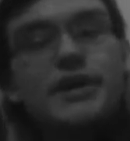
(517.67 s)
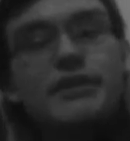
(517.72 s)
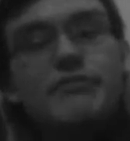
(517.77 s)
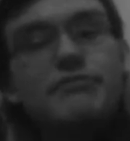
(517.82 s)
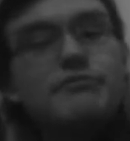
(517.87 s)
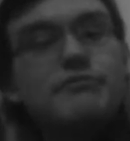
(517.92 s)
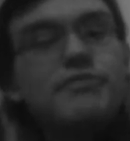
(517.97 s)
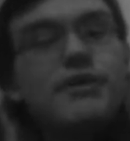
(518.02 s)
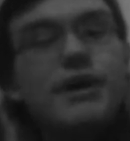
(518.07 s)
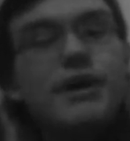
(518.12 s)
to
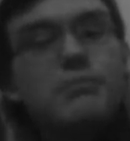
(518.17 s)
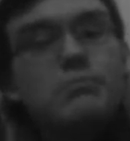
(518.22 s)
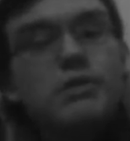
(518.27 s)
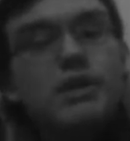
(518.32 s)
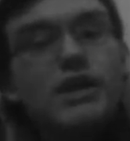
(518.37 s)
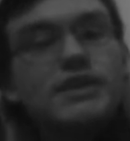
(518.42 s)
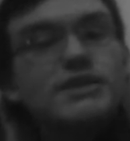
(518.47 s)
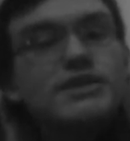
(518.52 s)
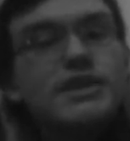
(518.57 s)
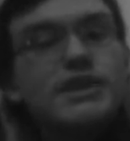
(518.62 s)
even find a
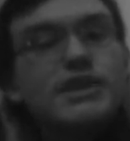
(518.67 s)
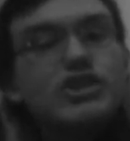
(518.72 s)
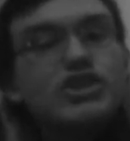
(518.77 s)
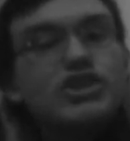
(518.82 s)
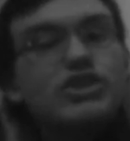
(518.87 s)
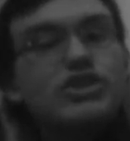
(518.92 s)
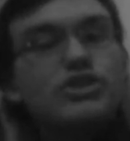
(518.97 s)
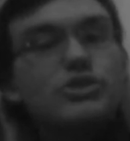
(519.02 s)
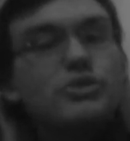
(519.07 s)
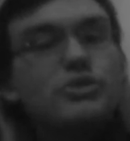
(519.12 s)

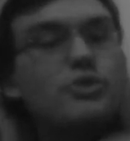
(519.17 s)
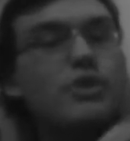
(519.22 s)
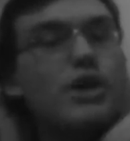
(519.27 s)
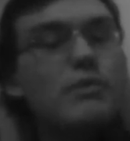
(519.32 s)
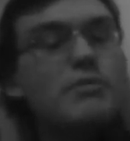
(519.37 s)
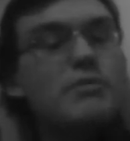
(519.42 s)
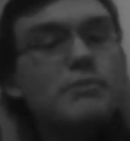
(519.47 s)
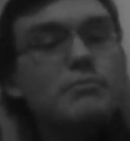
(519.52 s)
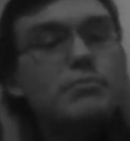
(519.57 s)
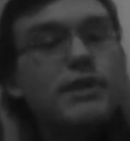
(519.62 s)

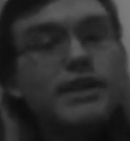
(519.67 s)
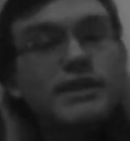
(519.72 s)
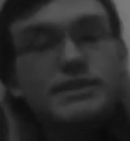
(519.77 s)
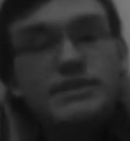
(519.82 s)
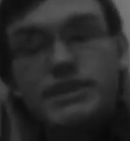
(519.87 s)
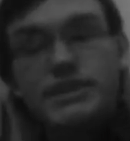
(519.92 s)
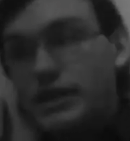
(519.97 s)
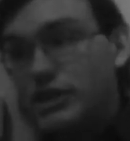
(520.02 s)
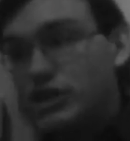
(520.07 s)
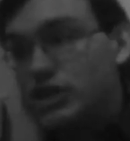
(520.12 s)

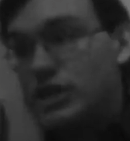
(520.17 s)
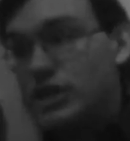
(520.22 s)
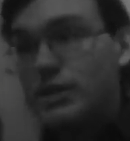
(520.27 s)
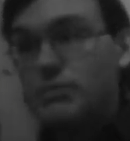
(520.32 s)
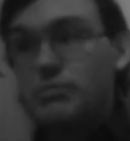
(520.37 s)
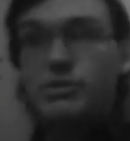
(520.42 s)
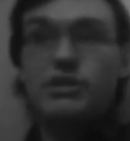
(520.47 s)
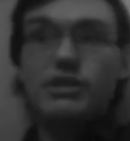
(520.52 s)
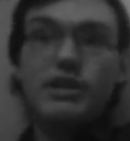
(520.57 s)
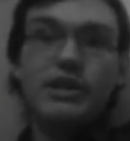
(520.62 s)
PlayStation
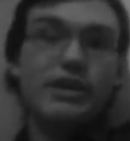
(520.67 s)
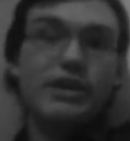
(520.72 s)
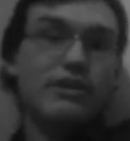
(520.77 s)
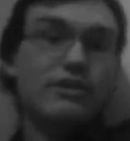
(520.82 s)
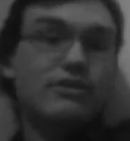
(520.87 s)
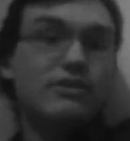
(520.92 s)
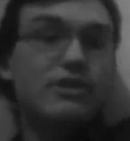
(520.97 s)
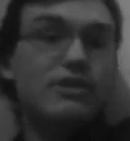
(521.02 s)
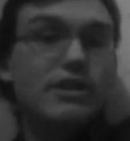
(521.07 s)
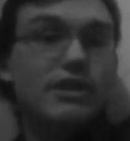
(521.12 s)

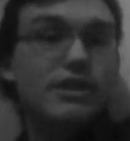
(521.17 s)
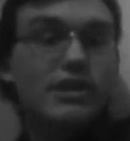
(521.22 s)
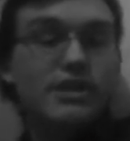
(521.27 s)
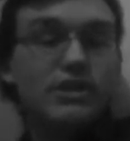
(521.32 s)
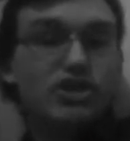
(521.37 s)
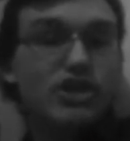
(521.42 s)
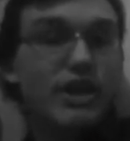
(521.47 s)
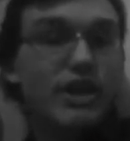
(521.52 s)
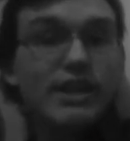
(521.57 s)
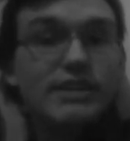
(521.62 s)
emulator.
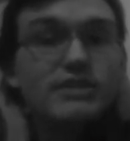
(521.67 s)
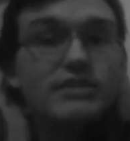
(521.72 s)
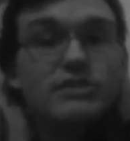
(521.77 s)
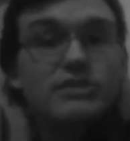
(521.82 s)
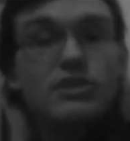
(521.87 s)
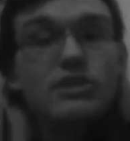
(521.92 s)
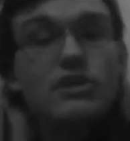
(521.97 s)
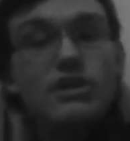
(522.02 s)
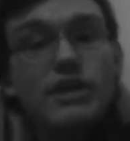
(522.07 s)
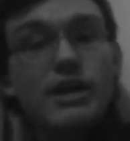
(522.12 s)
Chances
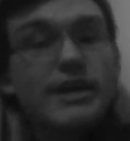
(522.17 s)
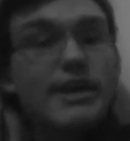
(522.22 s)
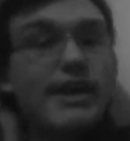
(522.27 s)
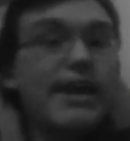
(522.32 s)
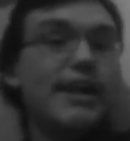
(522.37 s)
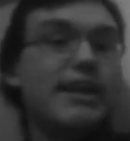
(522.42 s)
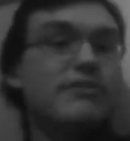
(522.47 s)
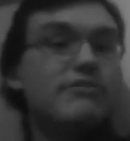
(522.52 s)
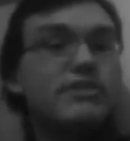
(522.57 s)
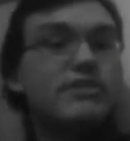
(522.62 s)
are I
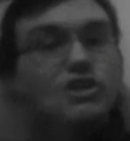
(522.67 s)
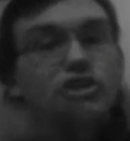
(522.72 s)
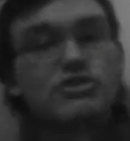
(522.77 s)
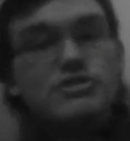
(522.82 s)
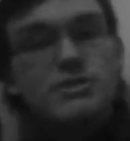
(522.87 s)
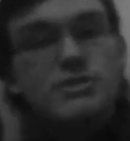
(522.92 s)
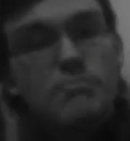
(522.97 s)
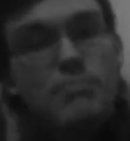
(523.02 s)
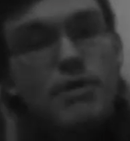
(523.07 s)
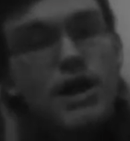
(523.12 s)
can't even
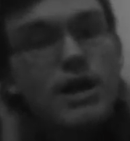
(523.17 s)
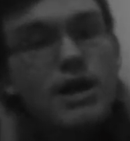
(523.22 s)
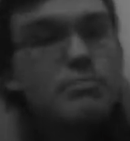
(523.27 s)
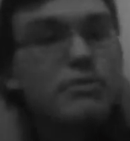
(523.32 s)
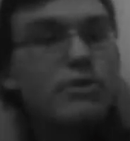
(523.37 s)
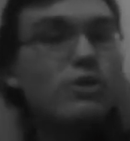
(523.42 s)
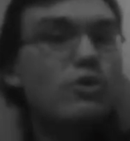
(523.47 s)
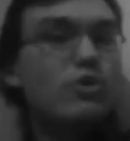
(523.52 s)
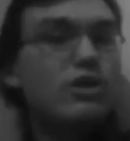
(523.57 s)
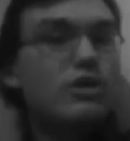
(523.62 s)
use the
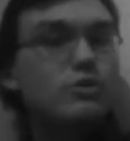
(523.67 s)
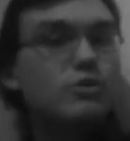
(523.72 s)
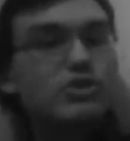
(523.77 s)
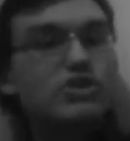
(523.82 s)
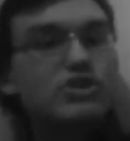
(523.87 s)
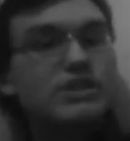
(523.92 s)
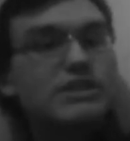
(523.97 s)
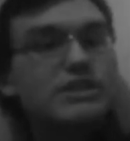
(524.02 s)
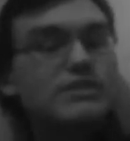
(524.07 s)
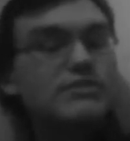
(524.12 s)
popular one,
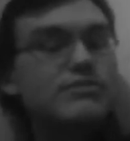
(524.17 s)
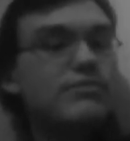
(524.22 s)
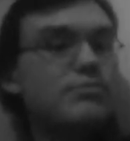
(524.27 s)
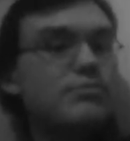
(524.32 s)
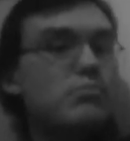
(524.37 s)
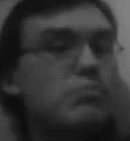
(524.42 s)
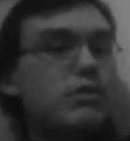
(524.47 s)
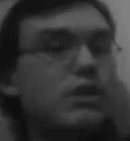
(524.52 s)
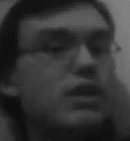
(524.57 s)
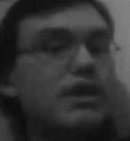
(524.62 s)
which is
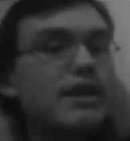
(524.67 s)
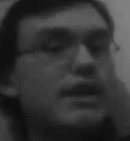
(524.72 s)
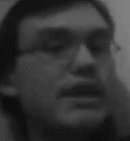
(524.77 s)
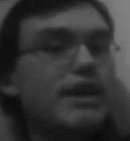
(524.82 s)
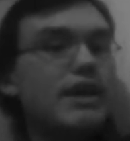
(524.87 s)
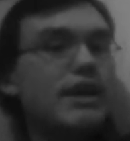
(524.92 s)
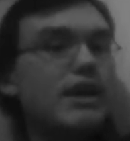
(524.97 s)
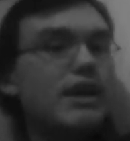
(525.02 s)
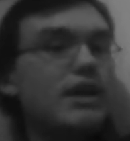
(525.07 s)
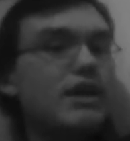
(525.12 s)
bloody